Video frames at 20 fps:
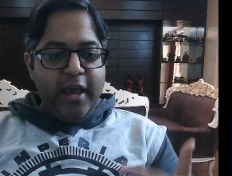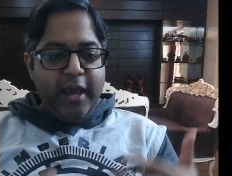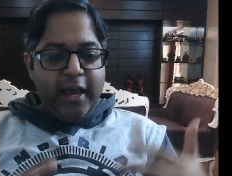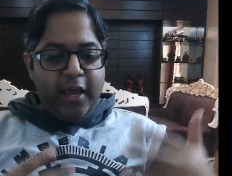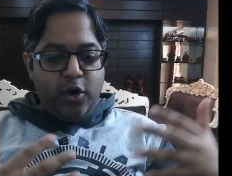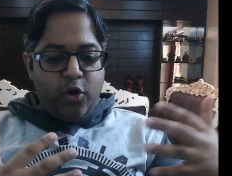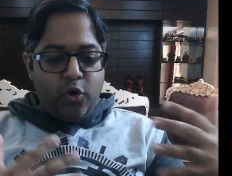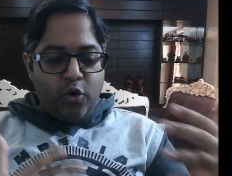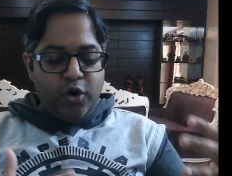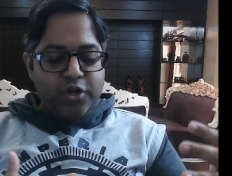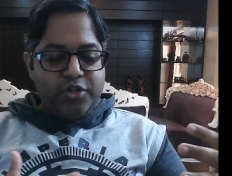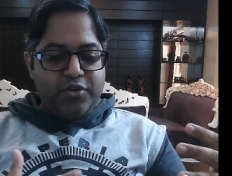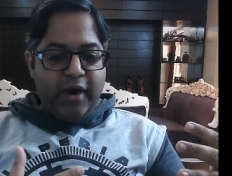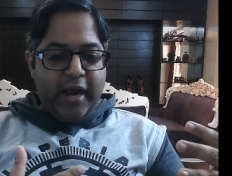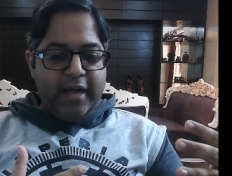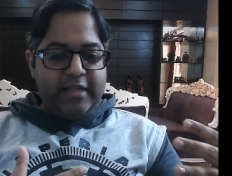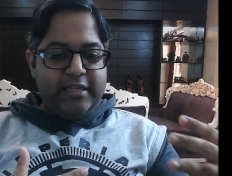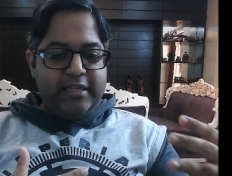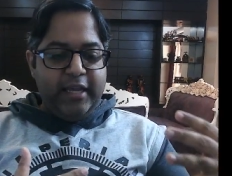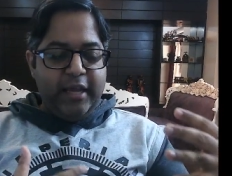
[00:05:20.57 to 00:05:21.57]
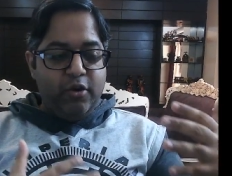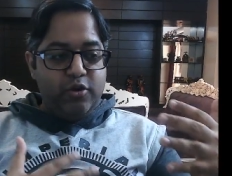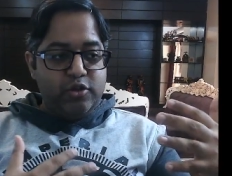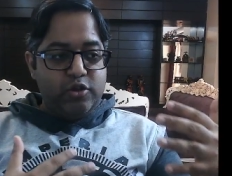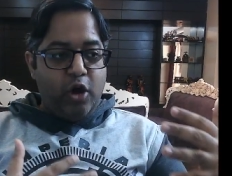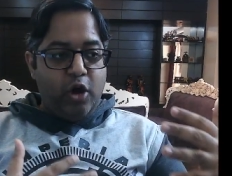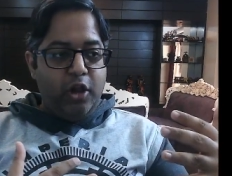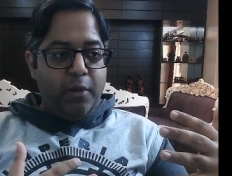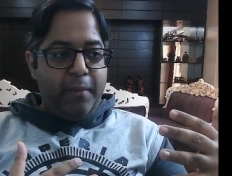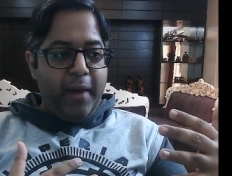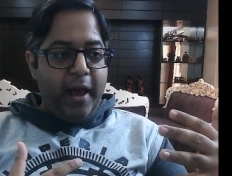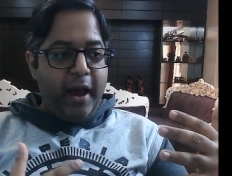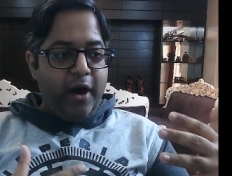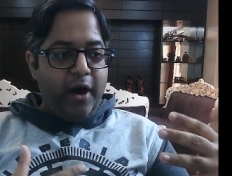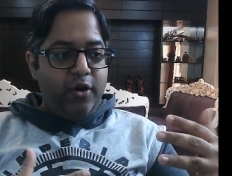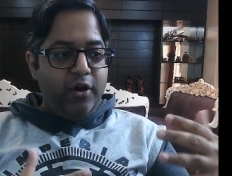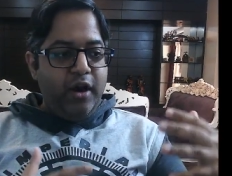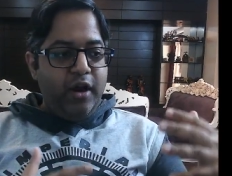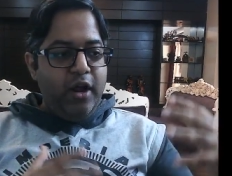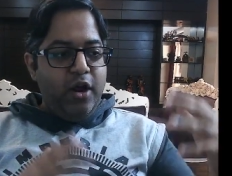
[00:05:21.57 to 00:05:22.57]
In Horus Rising, it was all
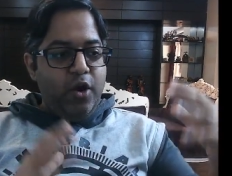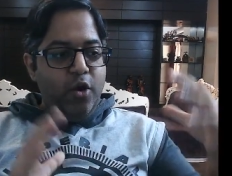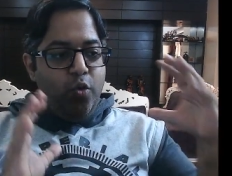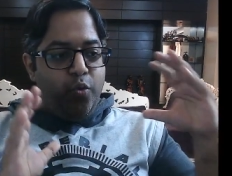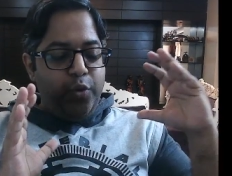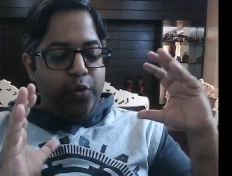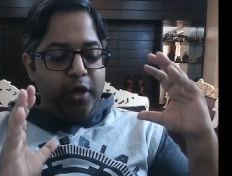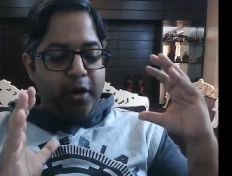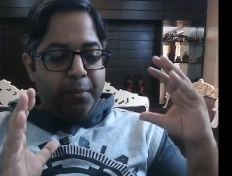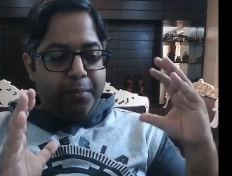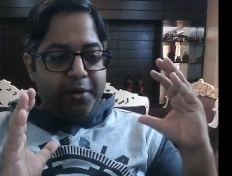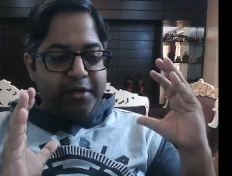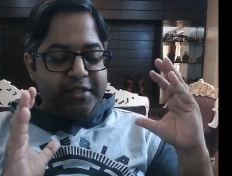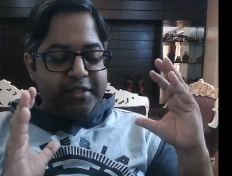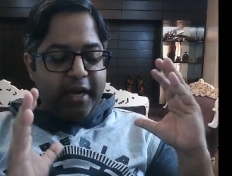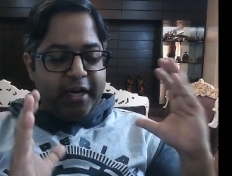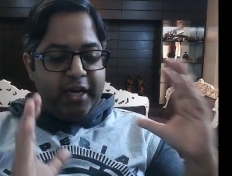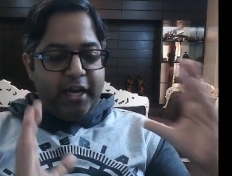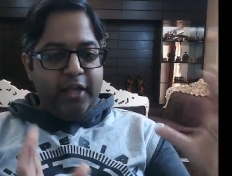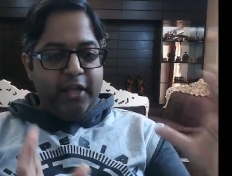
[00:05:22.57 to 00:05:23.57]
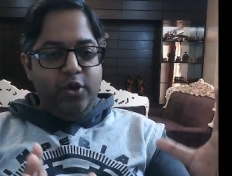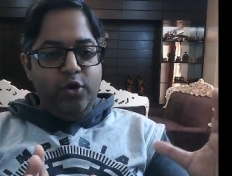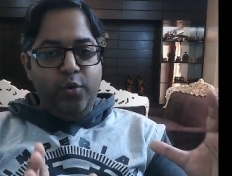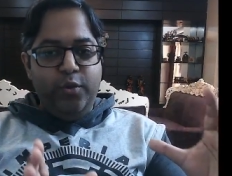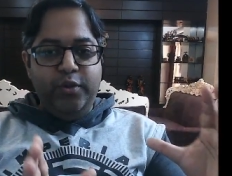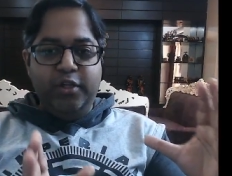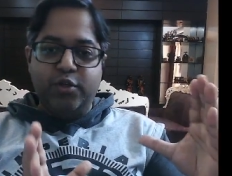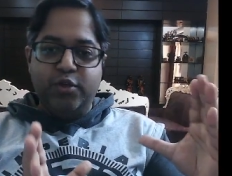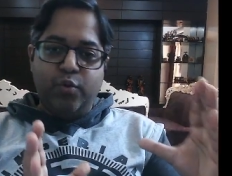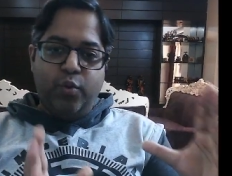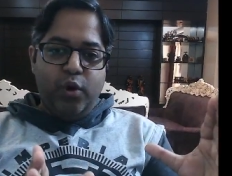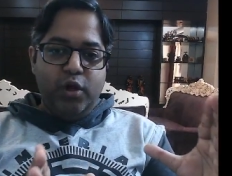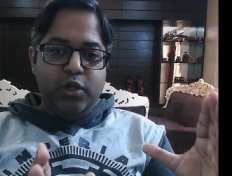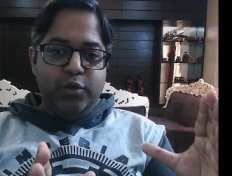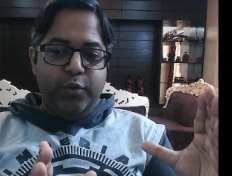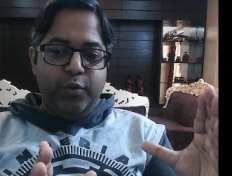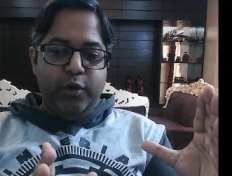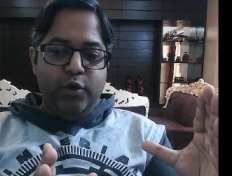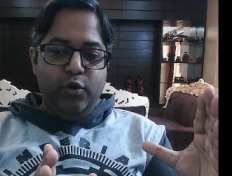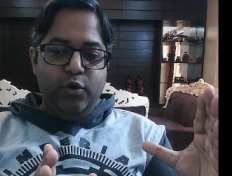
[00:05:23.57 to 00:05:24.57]
about we are presenting you with this
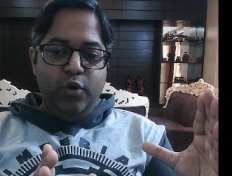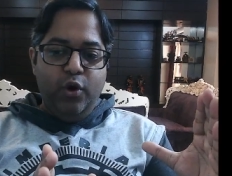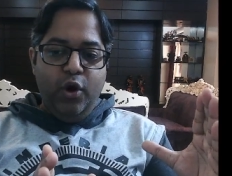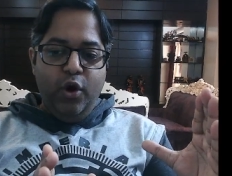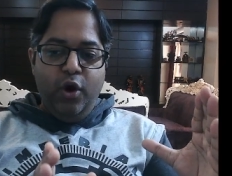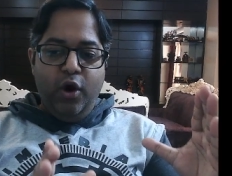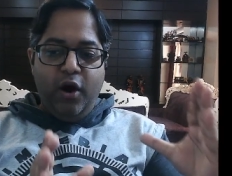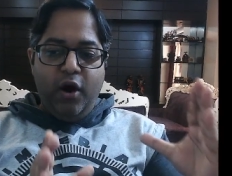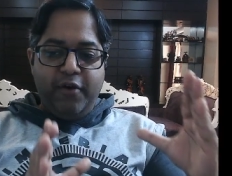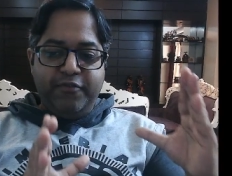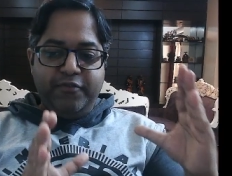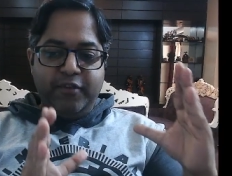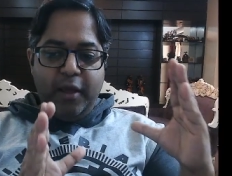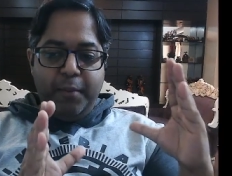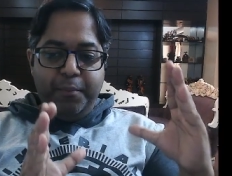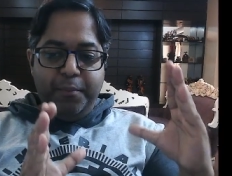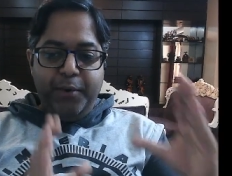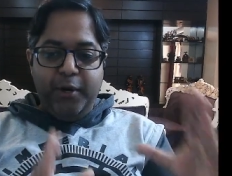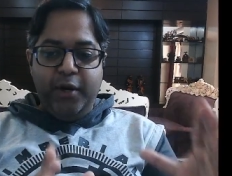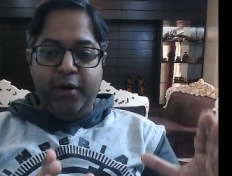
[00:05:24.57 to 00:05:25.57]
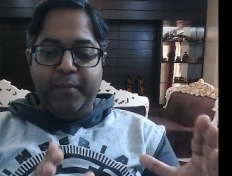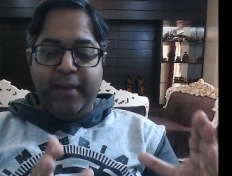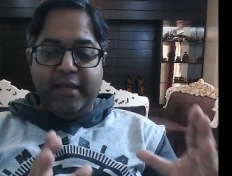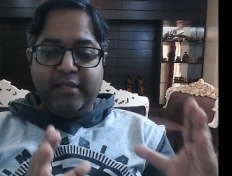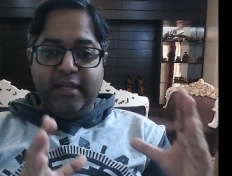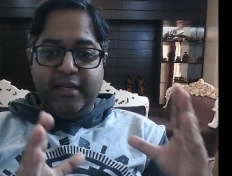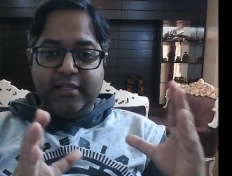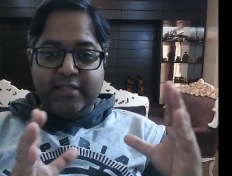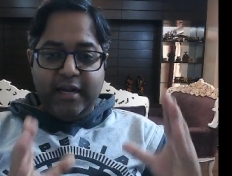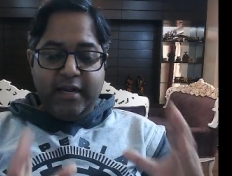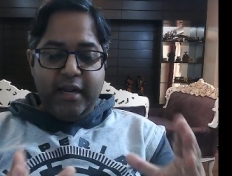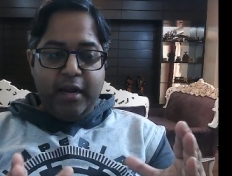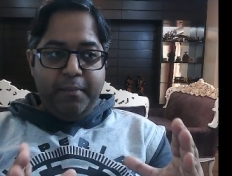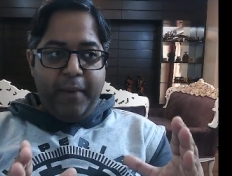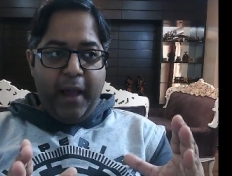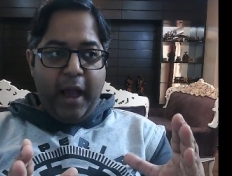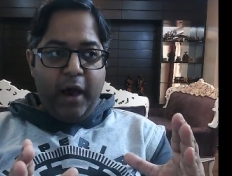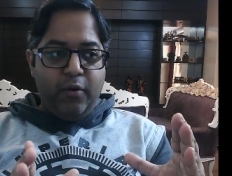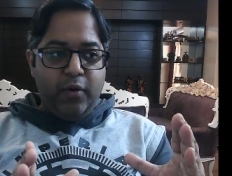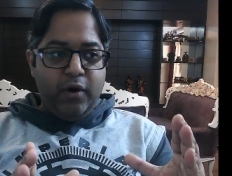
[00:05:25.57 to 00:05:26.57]
worldview of Imperium as an ascendant
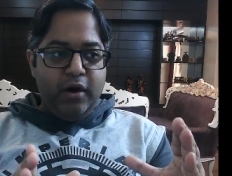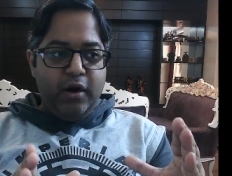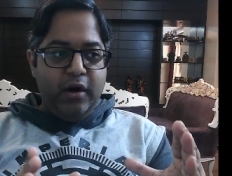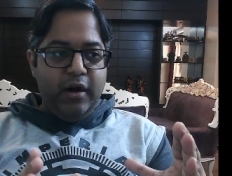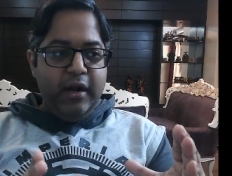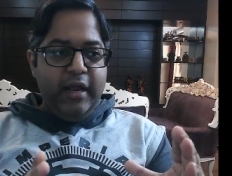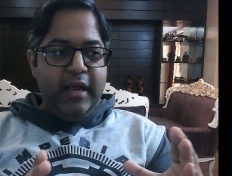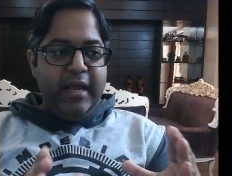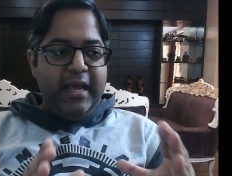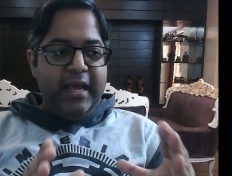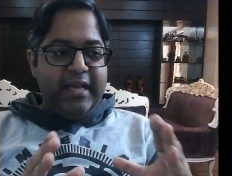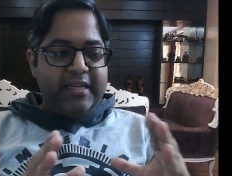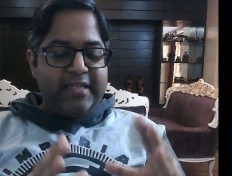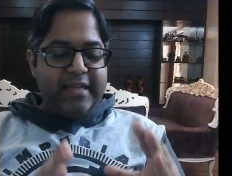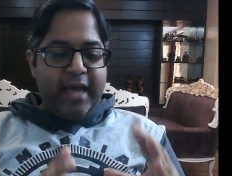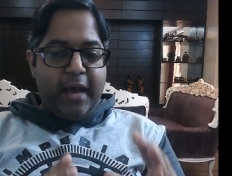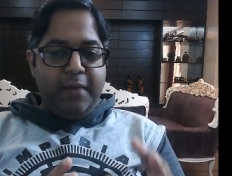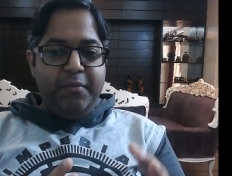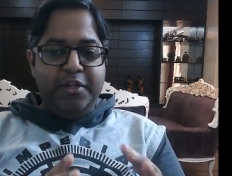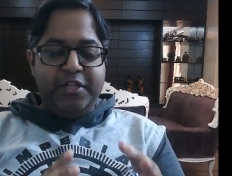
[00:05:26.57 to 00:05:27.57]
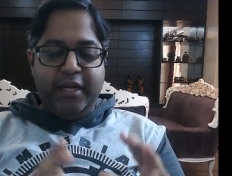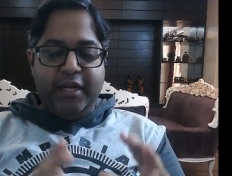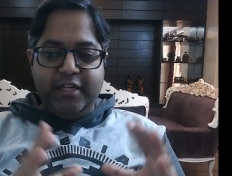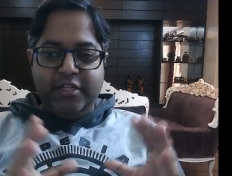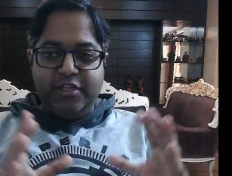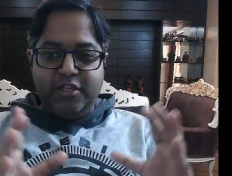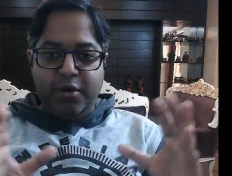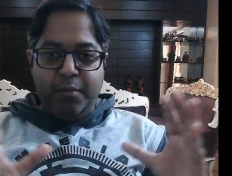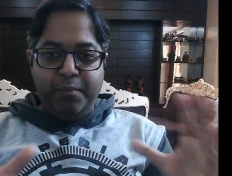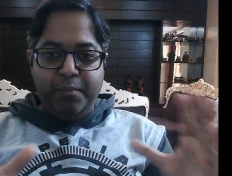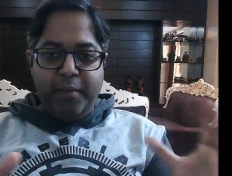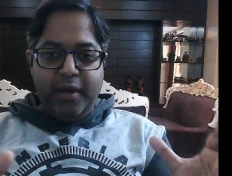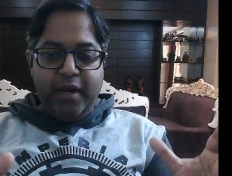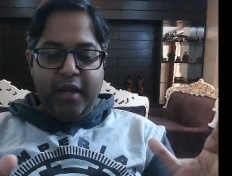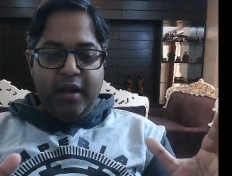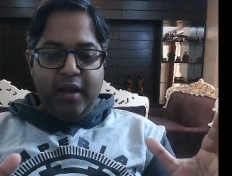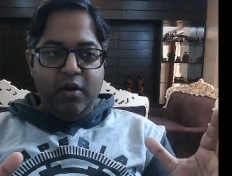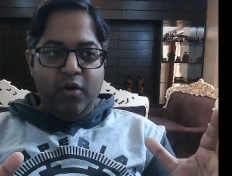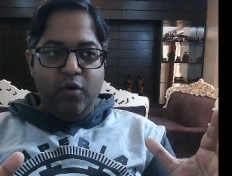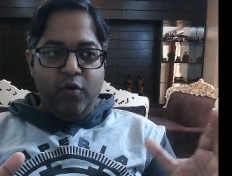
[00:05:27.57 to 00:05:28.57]
power, establishing its
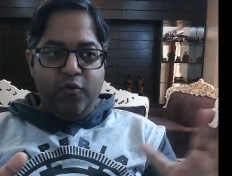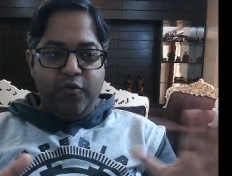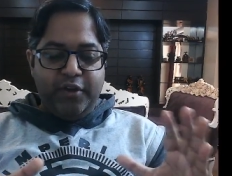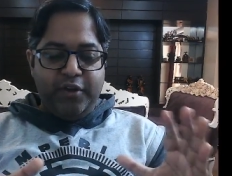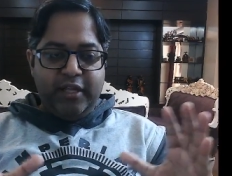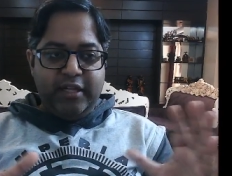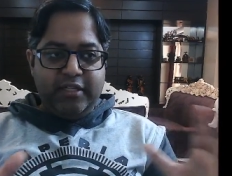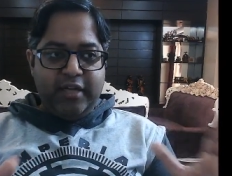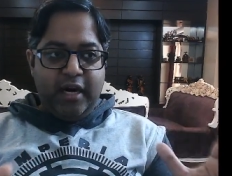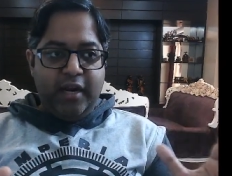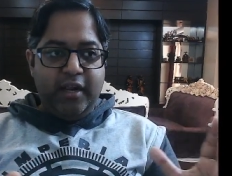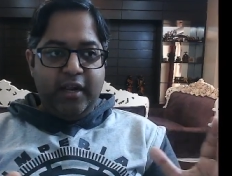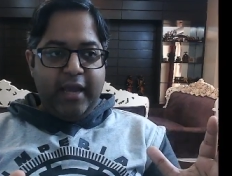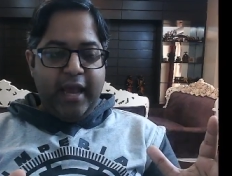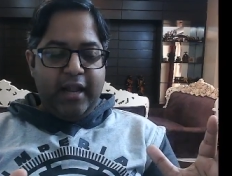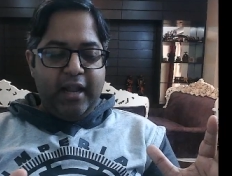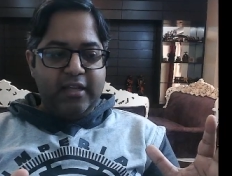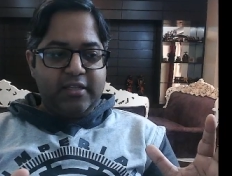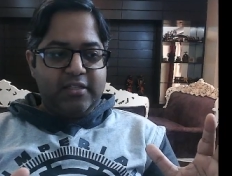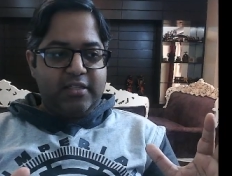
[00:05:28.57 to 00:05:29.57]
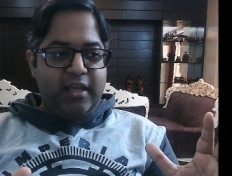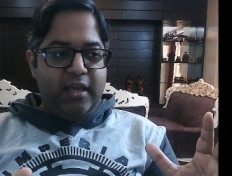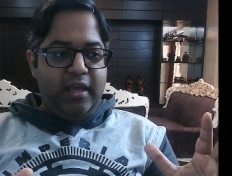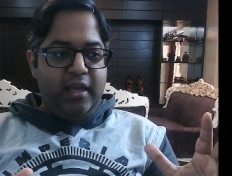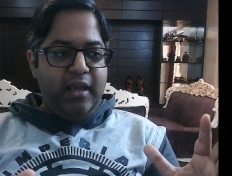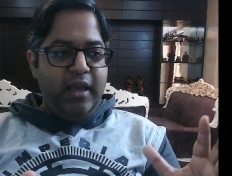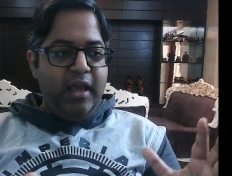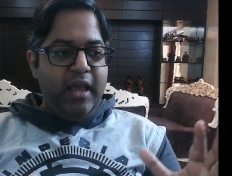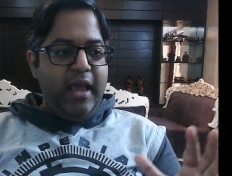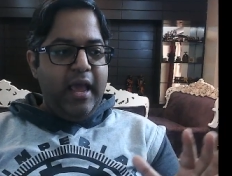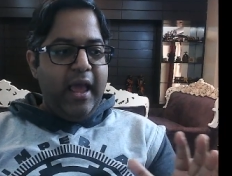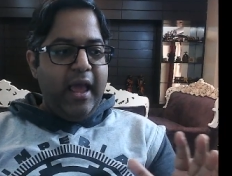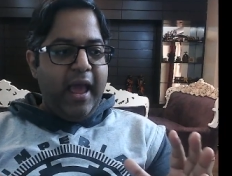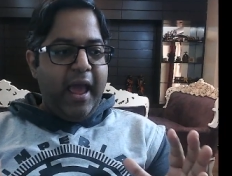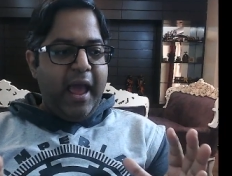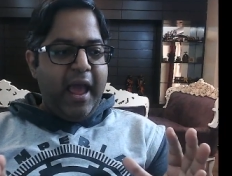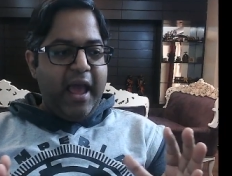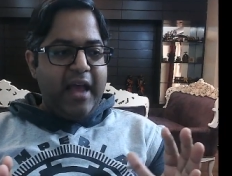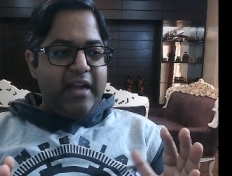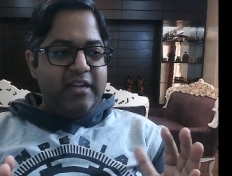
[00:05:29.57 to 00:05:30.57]
dominion over the entire galaxy,
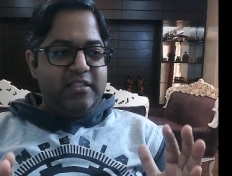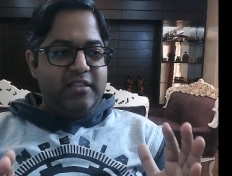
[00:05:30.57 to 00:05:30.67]
and